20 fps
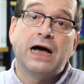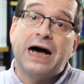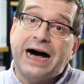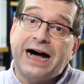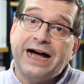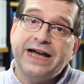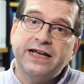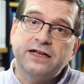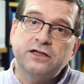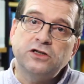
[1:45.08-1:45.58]

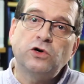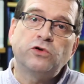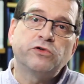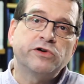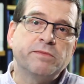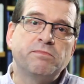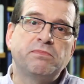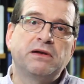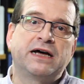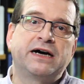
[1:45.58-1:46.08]
I had no
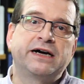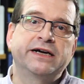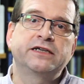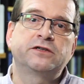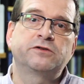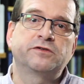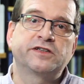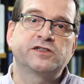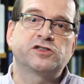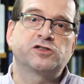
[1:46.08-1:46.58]
reply
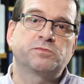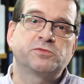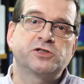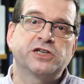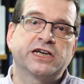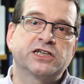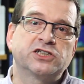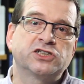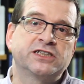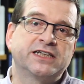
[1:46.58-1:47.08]
to this
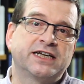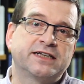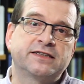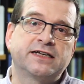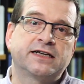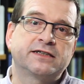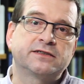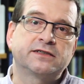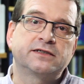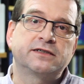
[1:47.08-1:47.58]
objection at
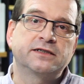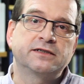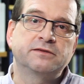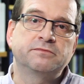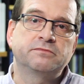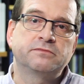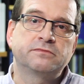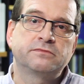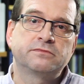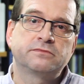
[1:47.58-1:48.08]
that time.
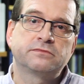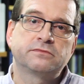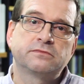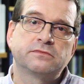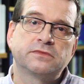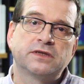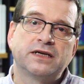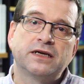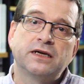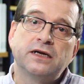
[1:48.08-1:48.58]

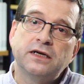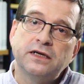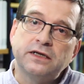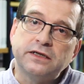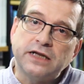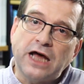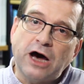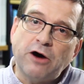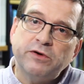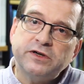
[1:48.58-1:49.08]

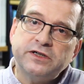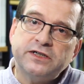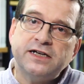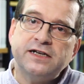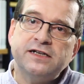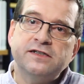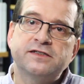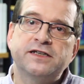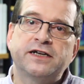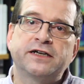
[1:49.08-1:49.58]

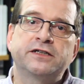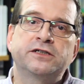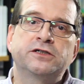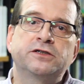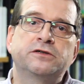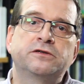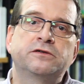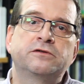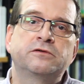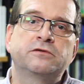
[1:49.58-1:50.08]
Nowadays I
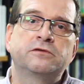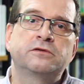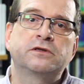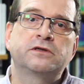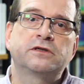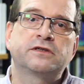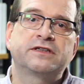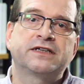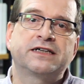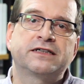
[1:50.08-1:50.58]
know
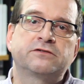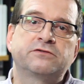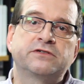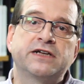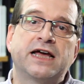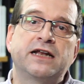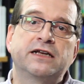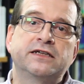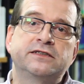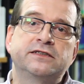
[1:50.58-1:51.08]
that
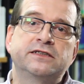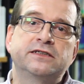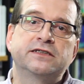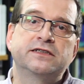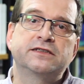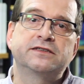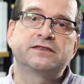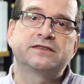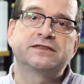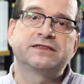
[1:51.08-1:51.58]
reality
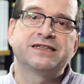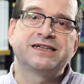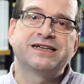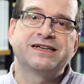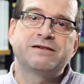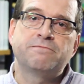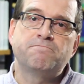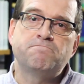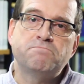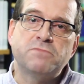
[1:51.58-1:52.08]
is
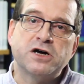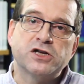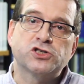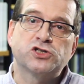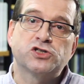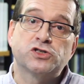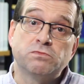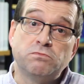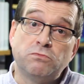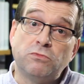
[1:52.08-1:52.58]

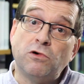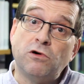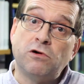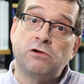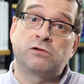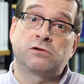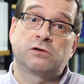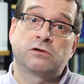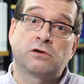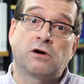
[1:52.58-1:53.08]
much
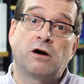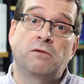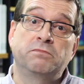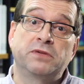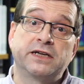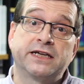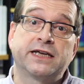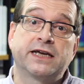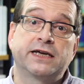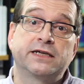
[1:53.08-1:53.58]
more
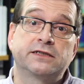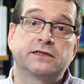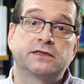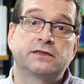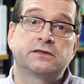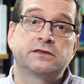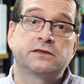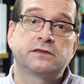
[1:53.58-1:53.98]
complicated